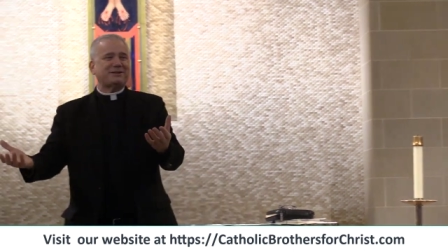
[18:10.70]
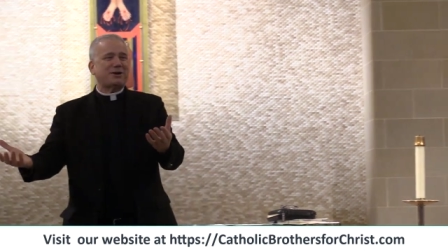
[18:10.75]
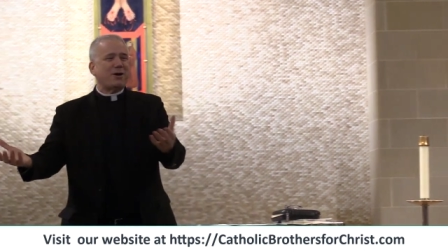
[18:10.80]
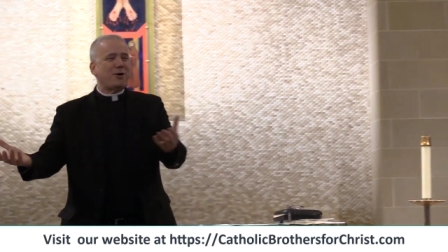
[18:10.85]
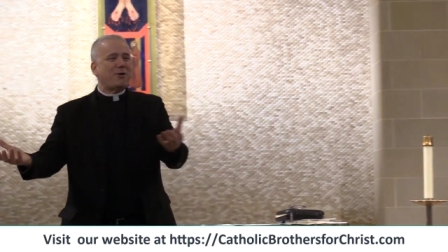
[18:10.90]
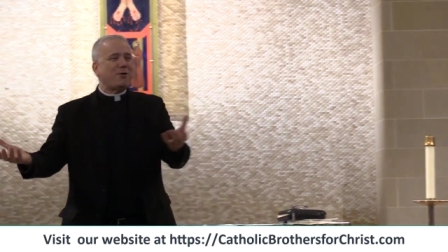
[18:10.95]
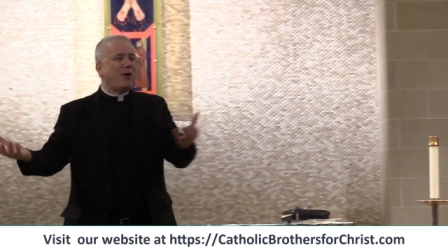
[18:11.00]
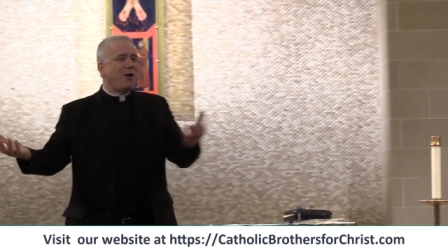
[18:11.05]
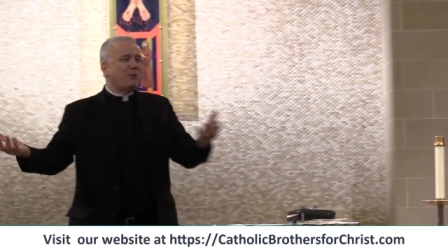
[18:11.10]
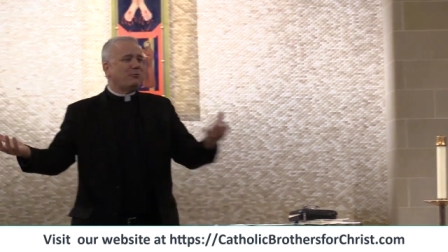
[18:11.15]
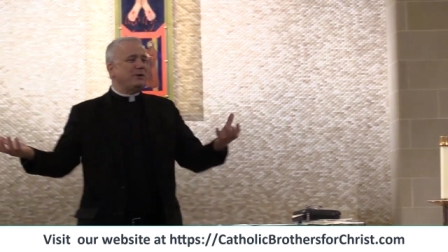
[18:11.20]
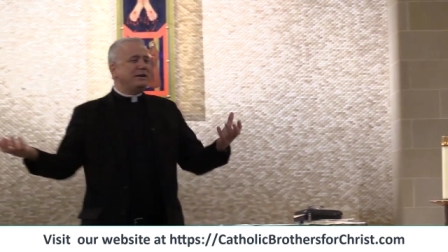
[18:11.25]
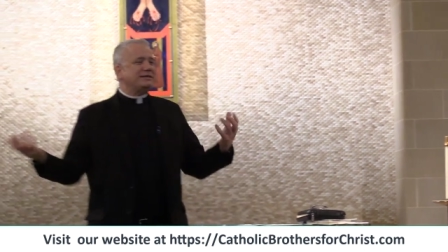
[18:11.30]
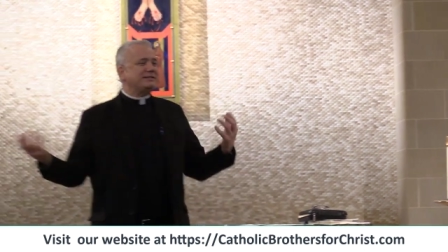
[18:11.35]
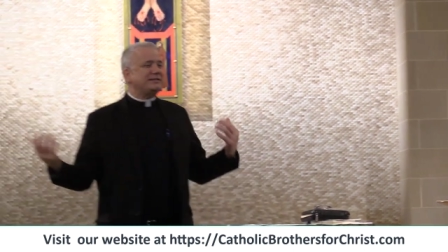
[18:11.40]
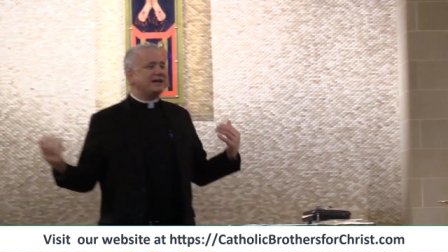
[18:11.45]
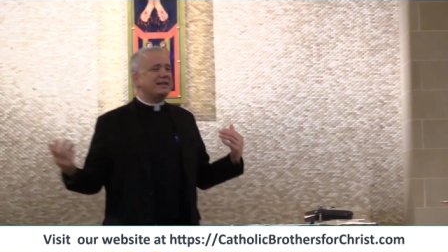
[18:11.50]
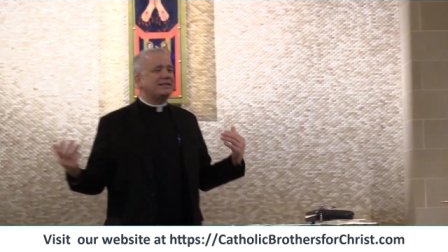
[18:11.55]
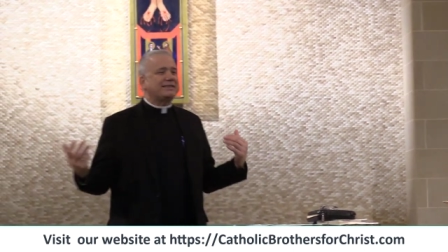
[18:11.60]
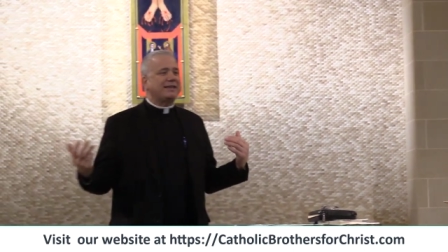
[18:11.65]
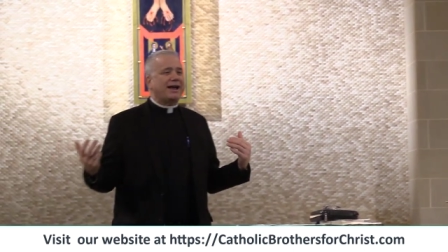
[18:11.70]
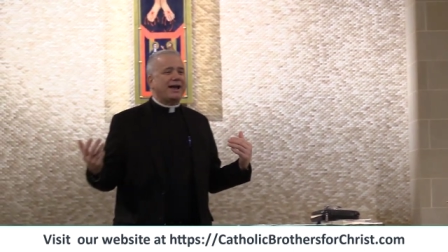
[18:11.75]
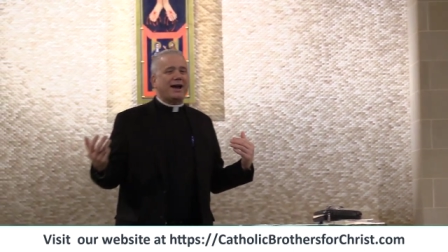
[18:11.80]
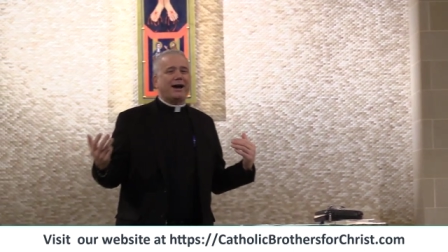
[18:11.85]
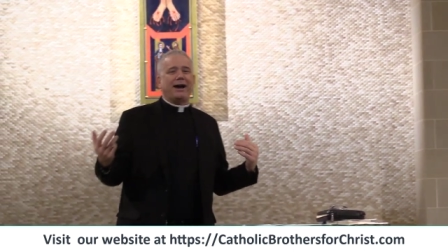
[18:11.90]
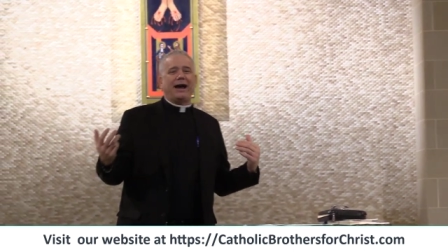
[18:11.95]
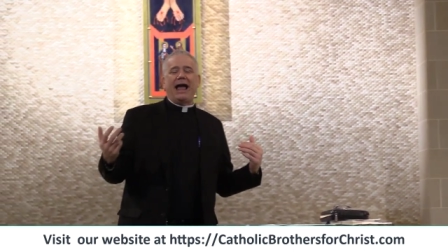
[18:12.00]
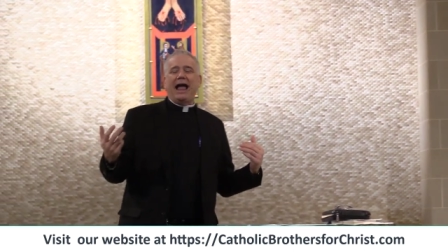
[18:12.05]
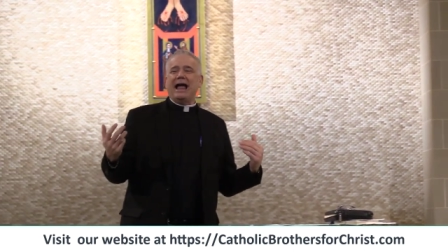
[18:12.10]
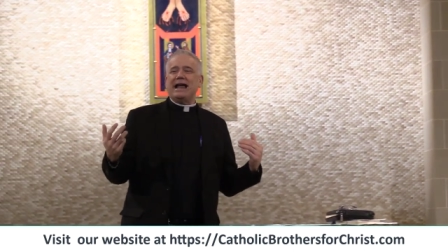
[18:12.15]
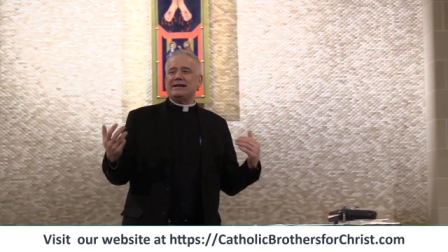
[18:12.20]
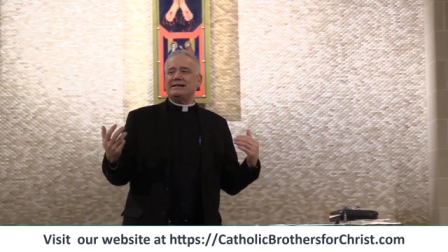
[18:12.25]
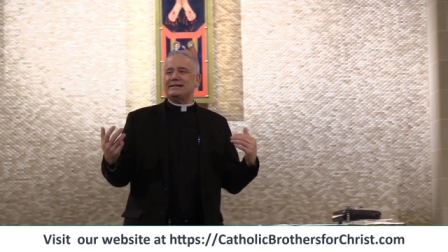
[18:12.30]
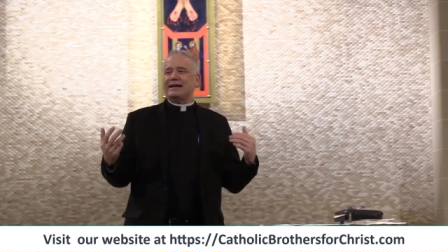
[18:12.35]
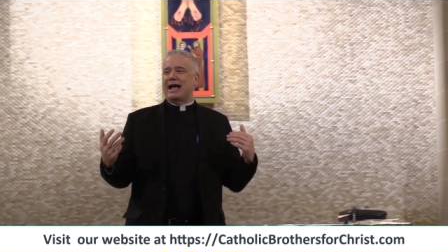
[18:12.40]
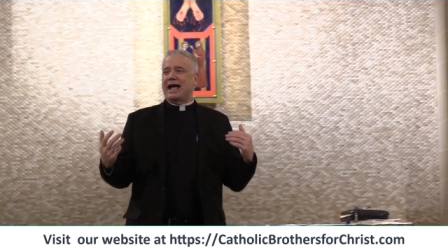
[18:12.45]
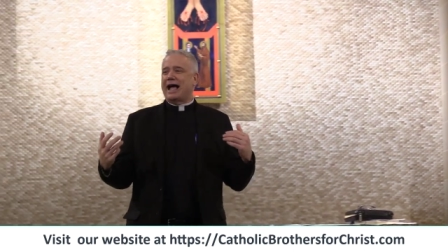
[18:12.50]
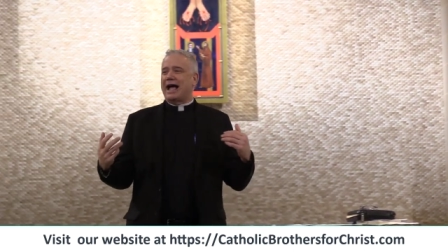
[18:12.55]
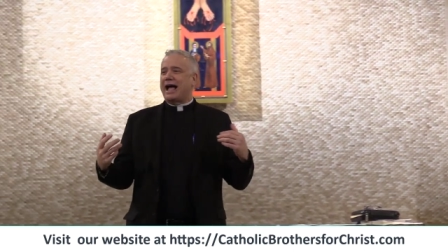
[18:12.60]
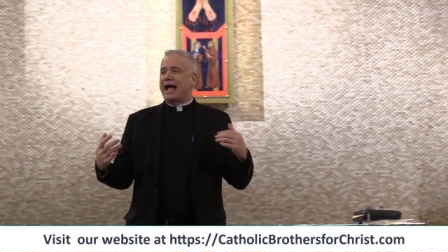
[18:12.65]
so we sit there, and
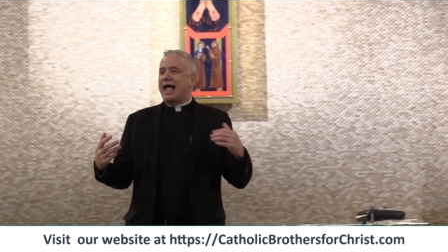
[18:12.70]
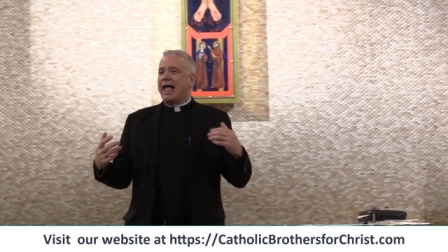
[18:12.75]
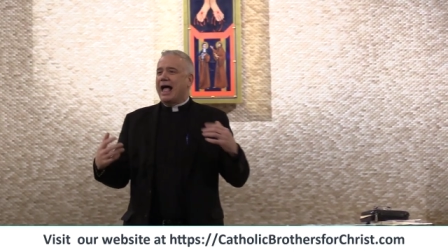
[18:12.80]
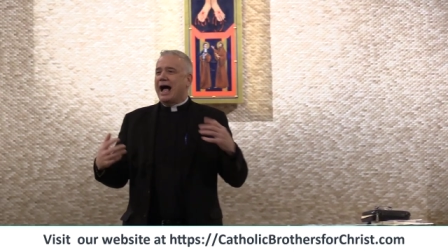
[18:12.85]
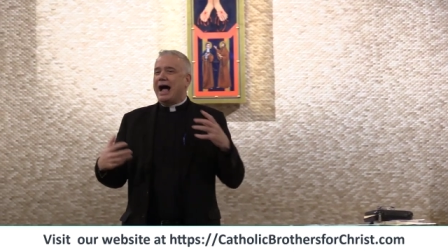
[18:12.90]
uh,